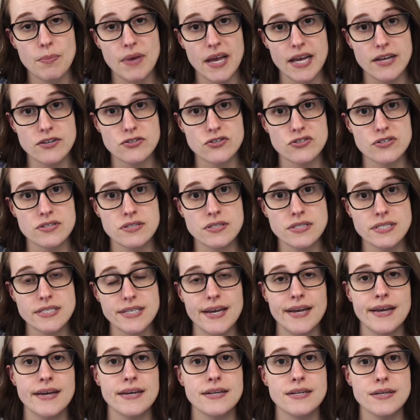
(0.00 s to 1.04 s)
patrons
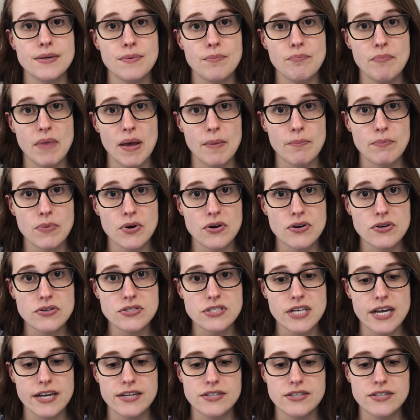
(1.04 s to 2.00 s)
and members.